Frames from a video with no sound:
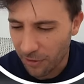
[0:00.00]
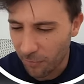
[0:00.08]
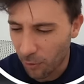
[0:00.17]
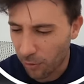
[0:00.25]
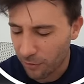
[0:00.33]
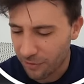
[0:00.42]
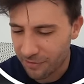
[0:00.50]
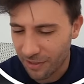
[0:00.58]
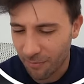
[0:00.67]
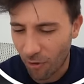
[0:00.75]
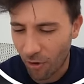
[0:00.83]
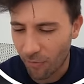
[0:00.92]
They both look the
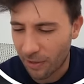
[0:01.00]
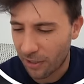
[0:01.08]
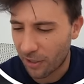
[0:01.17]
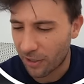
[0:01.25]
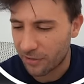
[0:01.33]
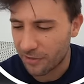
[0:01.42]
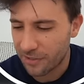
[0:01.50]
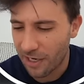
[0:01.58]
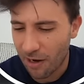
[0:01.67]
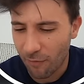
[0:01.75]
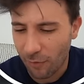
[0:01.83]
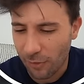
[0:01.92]
same. Oh my god, does he
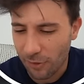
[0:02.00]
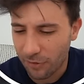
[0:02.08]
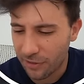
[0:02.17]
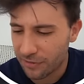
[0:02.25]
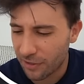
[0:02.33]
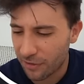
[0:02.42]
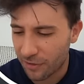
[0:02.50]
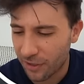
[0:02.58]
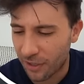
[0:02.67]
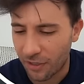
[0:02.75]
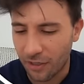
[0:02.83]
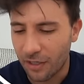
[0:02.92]
have a thing on his head or
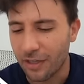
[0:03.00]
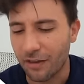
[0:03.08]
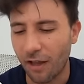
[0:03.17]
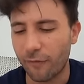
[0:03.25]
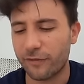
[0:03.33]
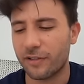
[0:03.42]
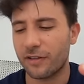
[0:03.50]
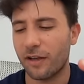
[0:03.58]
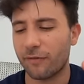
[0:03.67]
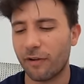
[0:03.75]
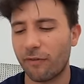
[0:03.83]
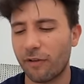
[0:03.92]
not? Left,
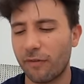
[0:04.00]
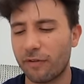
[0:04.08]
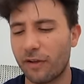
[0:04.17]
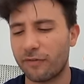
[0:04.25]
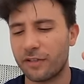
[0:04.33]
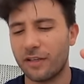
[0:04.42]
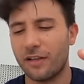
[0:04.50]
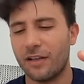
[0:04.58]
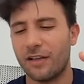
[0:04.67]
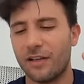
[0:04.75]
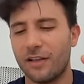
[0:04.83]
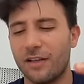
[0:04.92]
left, left, left, left.
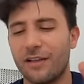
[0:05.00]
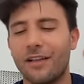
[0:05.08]
Yes, sir.